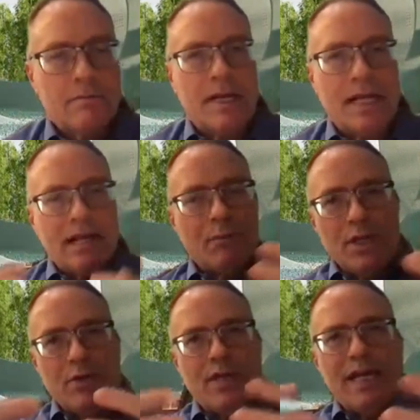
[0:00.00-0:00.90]
But again,
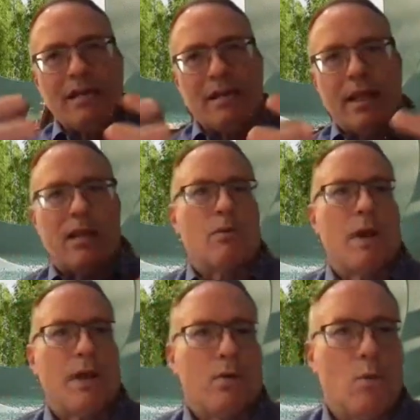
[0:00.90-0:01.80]
when you get into that
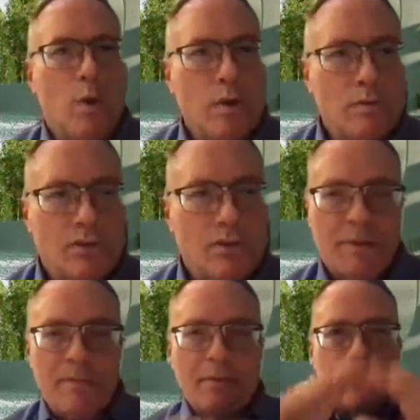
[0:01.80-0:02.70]
chronic wound
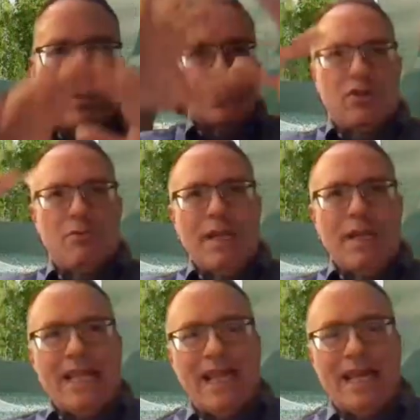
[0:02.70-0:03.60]
treatment, remember there's so
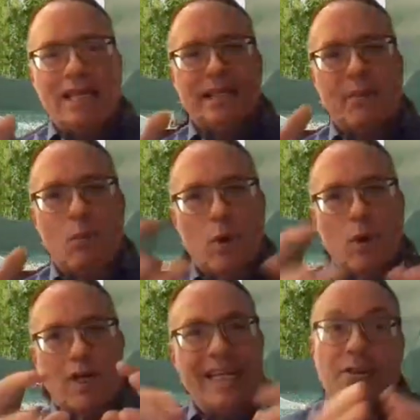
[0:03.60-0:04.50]
many things that
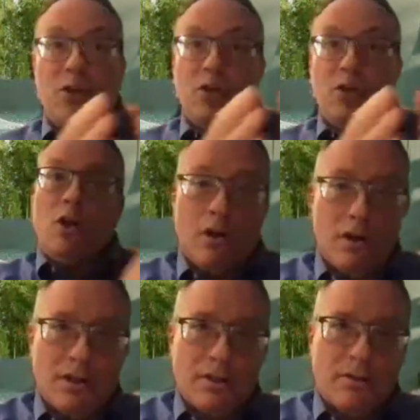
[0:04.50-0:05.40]
work together to
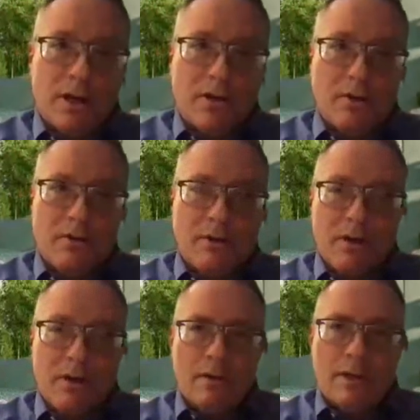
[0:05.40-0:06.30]
cause the chronic wound.
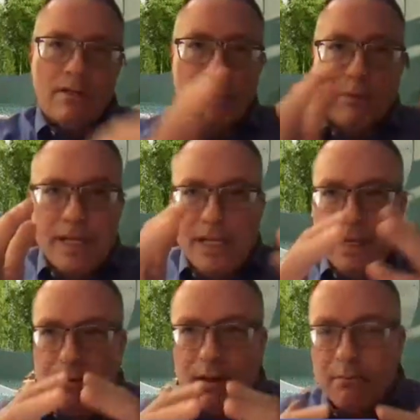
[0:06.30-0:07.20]
That's why we
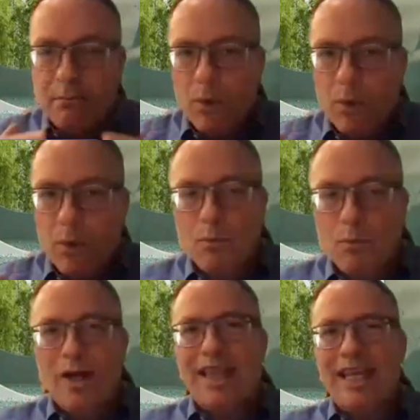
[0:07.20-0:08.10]
need more than
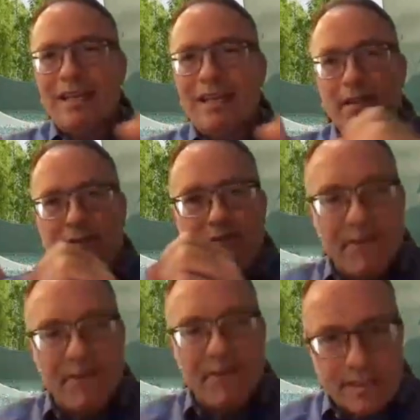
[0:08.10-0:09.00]
one thing to
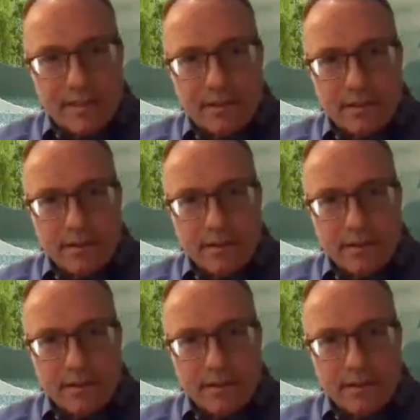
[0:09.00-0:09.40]
fix